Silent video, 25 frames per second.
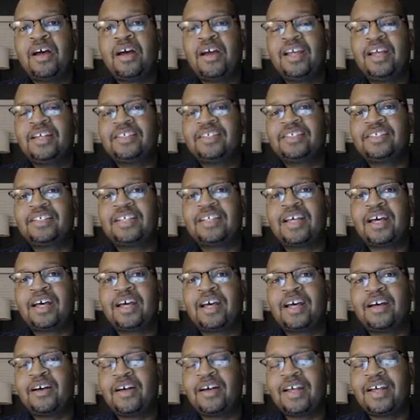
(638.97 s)
is
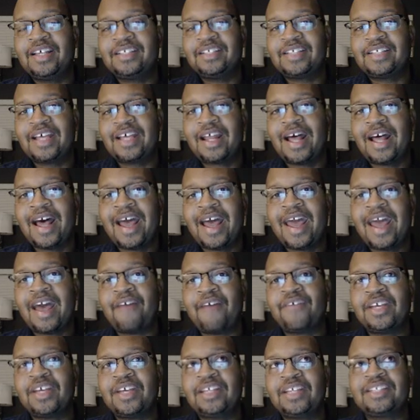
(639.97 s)
that I
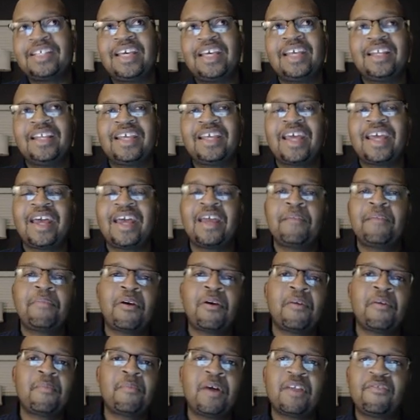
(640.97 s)
have a 10K
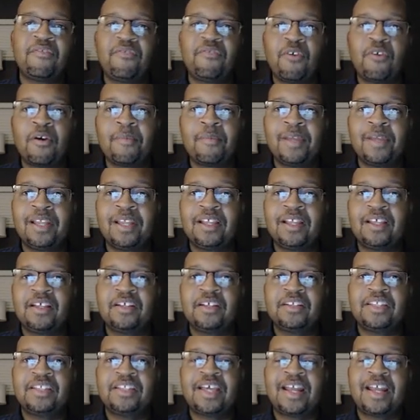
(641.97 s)
per month
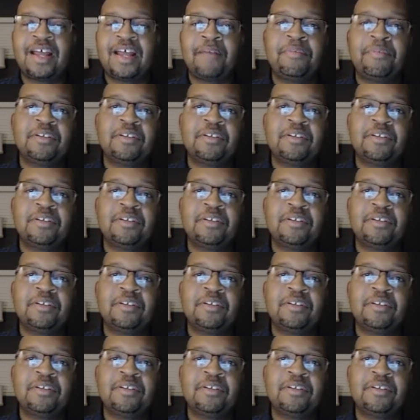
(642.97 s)
formula that I